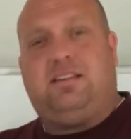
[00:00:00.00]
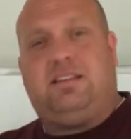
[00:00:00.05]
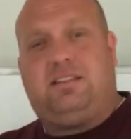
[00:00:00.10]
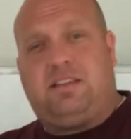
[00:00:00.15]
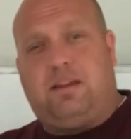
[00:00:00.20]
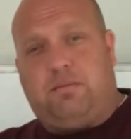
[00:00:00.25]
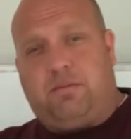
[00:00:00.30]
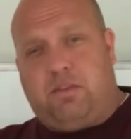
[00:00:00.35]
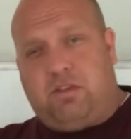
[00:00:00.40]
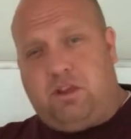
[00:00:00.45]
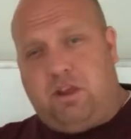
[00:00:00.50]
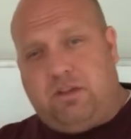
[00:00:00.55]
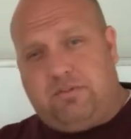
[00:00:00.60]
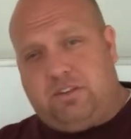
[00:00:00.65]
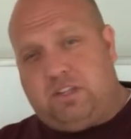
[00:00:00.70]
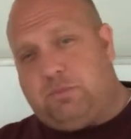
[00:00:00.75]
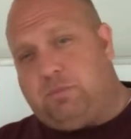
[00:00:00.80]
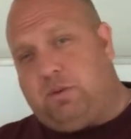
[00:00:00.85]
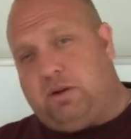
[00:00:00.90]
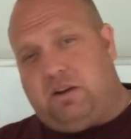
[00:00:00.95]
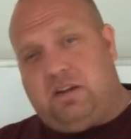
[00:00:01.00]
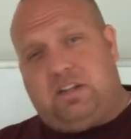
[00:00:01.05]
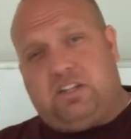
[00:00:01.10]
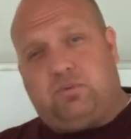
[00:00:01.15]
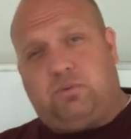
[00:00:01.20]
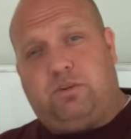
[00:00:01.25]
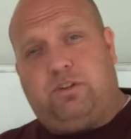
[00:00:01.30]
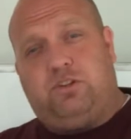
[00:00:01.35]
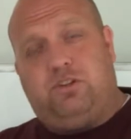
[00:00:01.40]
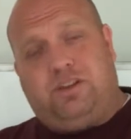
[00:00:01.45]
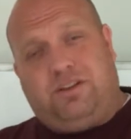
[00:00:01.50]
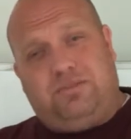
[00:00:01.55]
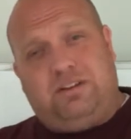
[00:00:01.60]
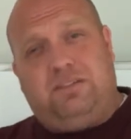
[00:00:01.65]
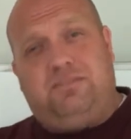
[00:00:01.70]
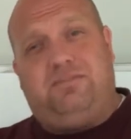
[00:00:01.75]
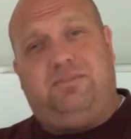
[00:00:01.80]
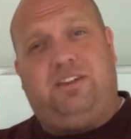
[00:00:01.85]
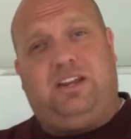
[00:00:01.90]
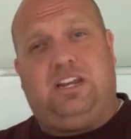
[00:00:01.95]
this something that you have experience with? Do you have
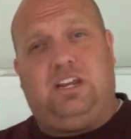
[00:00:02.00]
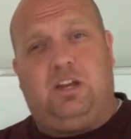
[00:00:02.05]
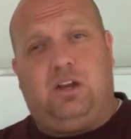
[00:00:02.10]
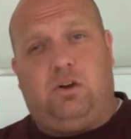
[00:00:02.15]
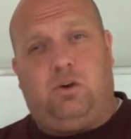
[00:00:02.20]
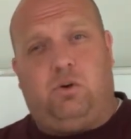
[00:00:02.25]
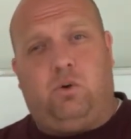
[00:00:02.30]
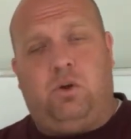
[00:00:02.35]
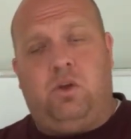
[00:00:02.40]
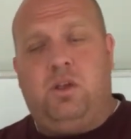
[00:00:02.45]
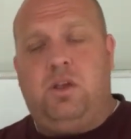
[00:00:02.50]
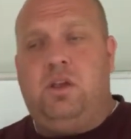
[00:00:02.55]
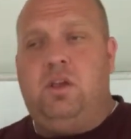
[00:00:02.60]
any video?